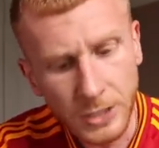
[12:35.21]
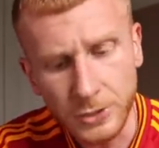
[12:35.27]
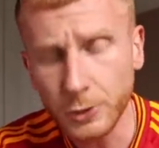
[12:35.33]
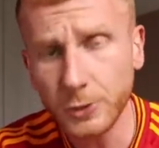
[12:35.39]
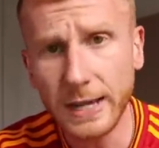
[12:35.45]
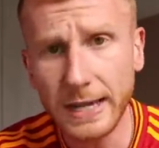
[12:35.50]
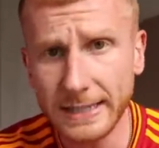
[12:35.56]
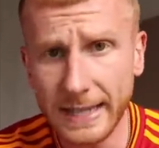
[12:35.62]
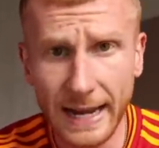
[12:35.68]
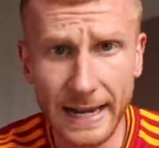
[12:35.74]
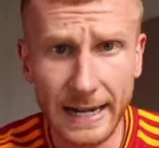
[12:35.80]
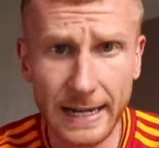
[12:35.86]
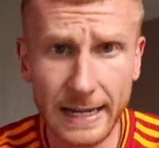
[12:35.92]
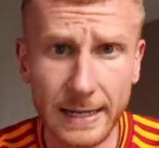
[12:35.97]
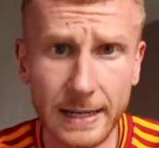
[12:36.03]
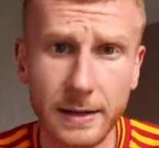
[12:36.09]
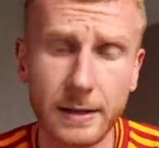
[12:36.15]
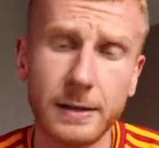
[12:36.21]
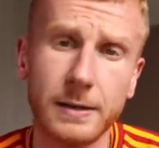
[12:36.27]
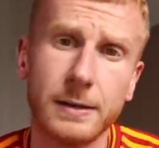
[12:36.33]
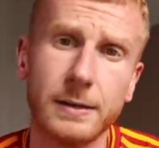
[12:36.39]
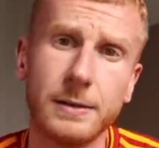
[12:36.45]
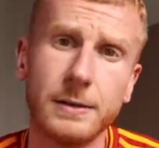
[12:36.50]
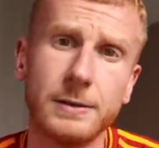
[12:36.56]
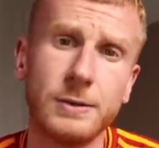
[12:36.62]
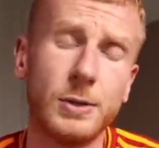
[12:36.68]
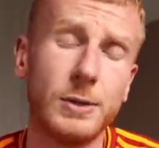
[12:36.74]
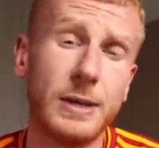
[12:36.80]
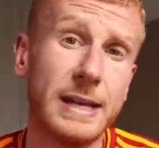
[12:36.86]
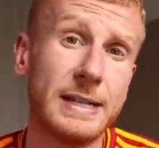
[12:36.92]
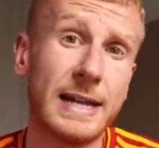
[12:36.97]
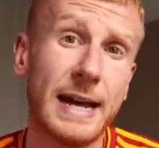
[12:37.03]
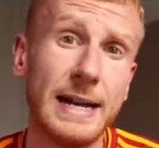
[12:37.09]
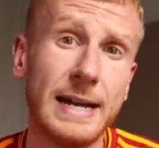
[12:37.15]
Do their
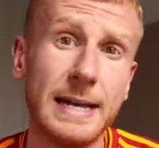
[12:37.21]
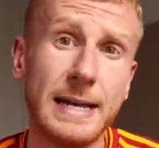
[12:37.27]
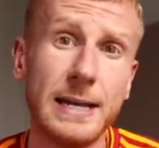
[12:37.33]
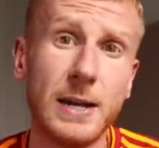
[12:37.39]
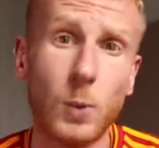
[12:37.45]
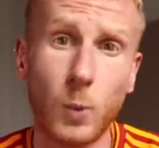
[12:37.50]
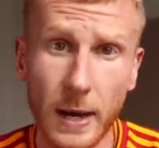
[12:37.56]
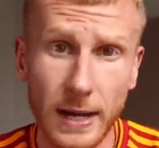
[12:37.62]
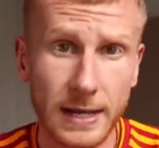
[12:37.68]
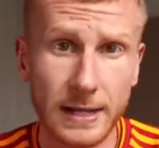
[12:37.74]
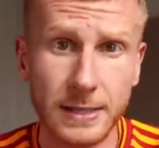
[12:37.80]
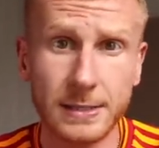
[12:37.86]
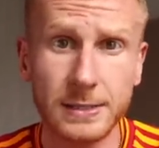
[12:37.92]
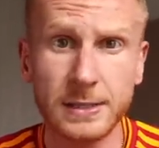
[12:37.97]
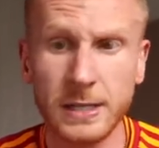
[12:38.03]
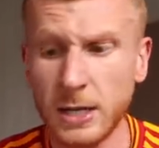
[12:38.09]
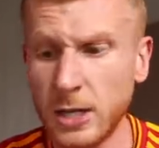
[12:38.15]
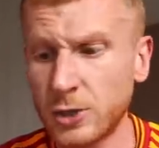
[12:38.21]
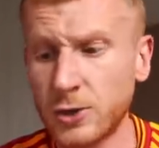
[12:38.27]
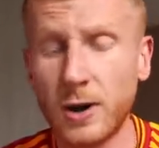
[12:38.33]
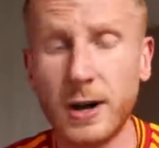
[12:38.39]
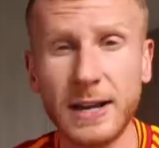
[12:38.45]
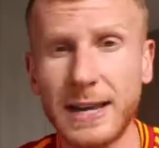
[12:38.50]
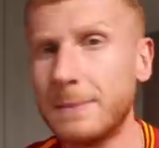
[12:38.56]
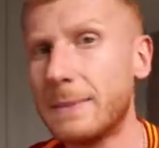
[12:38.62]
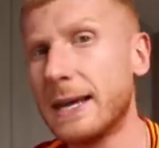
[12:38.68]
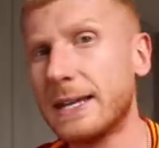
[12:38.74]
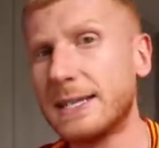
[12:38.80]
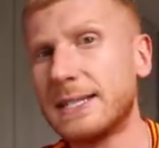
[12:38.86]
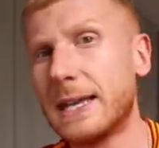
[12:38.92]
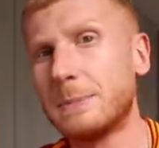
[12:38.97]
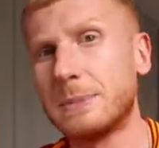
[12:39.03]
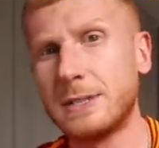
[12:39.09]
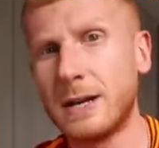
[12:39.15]
daily weigh-ins, try and keep their
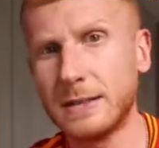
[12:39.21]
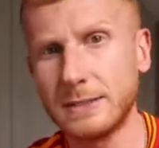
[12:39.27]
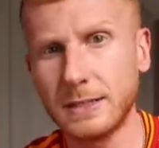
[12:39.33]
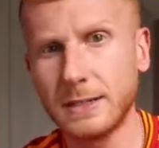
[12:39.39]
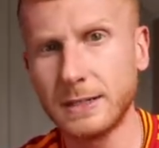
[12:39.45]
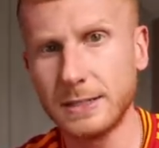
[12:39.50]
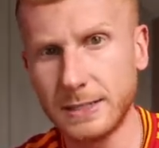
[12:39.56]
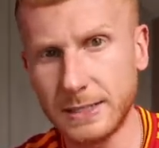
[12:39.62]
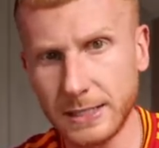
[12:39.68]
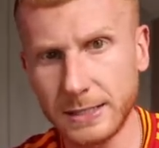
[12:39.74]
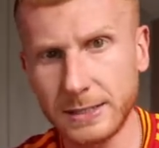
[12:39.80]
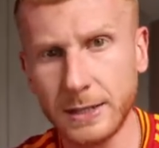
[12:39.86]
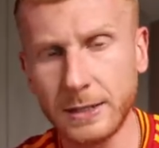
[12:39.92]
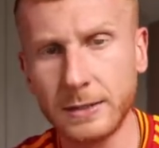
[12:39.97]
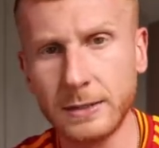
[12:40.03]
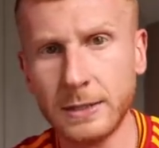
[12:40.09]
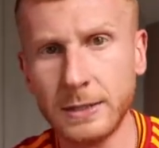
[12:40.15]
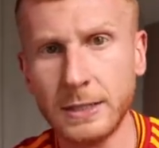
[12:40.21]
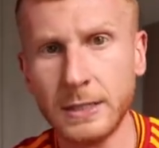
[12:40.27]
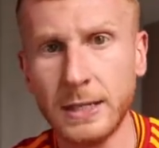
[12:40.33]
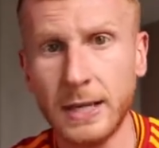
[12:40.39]
steps nice and consistent.